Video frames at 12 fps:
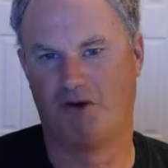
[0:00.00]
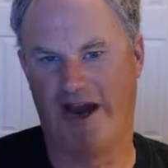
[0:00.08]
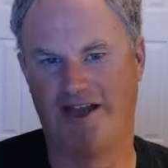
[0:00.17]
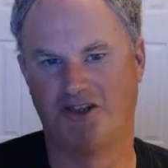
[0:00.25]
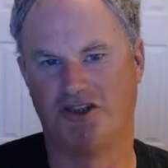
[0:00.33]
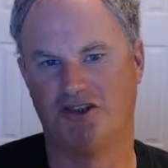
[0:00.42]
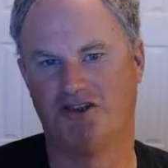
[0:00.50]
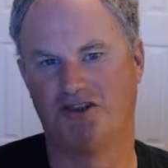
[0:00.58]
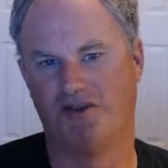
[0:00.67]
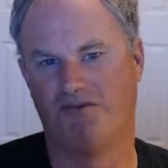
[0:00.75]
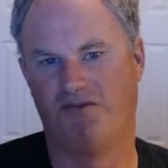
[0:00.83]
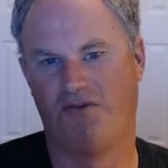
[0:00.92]

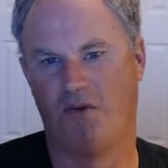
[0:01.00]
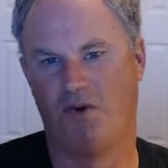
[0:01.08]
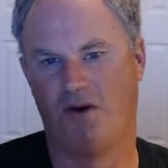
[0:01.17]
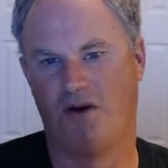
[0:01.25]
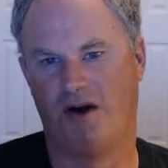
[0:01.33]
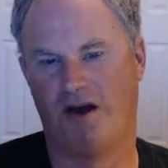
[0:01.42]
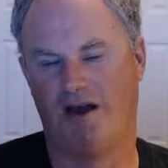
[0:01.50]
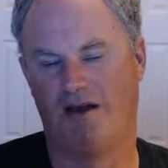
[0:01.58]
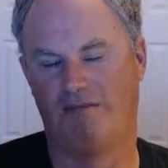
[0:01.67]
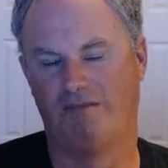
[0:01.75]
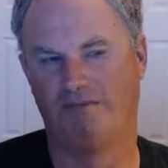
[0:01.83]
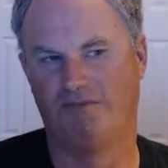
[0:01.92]
branches
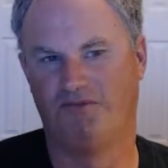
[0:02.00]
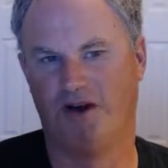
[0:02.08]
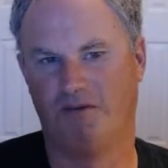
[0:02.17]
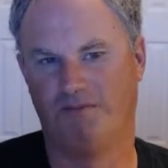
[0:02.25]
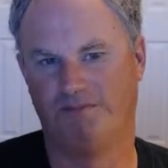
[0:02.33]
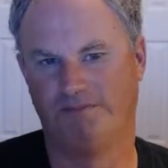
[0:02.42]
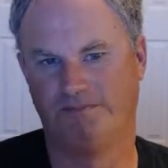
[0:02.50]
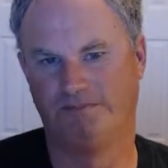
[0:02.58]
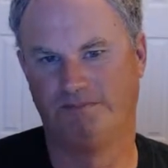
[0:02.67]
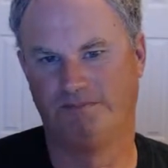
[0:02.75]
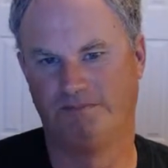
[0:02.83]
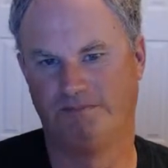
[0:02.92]
for vote.
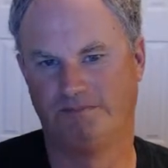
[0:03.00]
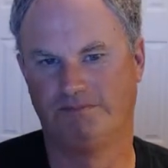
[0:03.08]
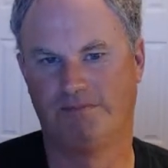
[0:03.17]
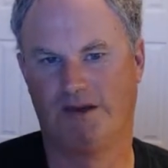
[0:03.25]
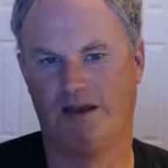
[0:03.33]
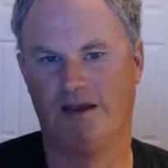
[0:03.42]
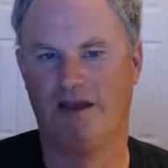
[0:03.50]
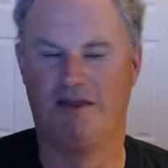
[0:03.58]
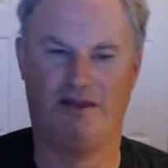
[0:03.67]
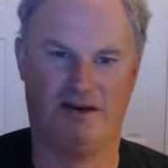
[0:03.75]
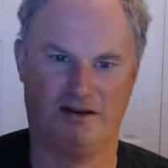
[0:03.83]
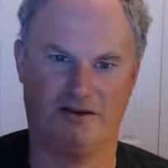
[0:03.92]
Okay.
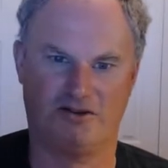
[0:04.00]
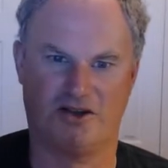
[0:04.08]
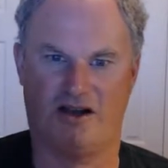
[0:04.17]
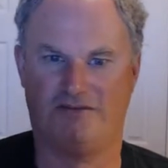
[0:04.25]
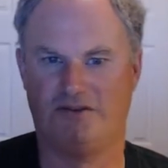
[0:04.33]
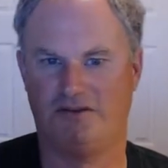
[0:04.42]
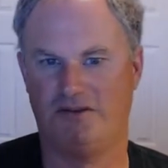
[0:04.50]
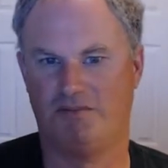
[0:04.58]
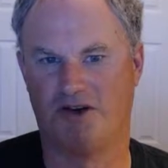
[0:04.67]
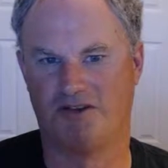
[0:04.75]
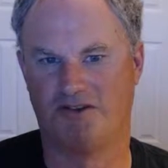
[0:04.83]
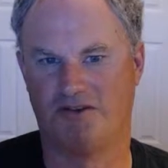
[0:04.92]
Then it goes off to the
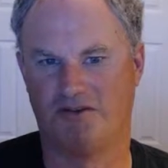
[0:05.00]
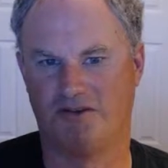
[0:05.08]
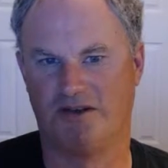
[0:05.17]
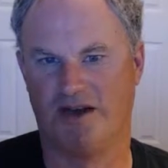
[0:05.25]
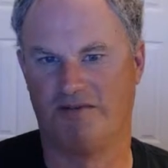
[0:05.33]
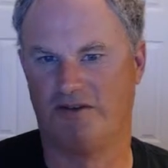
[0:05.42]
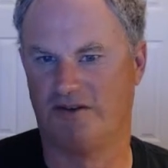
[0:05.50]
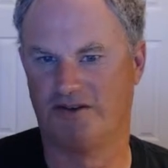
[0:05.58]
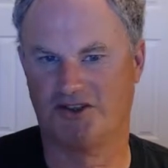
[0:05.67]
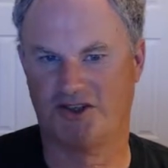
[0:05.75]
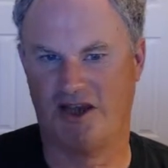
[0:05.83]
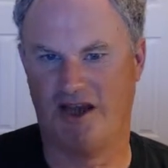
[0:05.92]
president or the governor
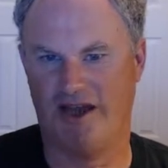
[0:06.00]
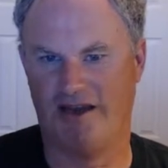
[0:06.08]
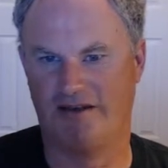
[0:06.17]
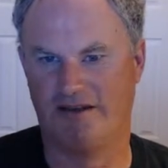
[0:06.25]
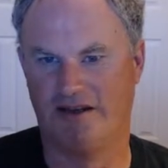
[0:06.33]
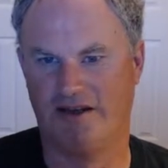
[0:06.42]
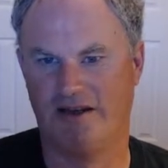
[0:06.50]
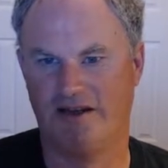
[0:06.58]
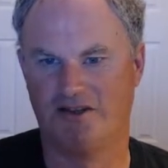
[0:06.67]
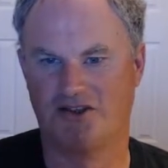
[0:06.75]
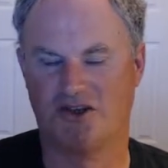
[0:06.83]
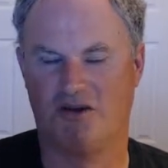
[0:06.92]
to sign.
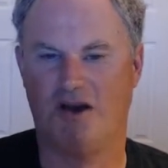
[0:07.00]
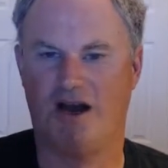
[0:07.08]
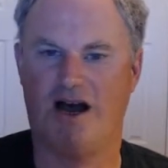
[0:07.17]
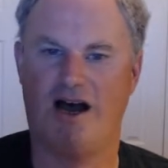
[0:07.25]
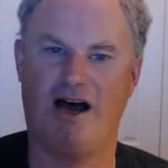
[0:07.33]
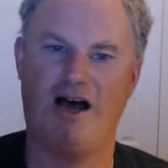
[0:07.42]
So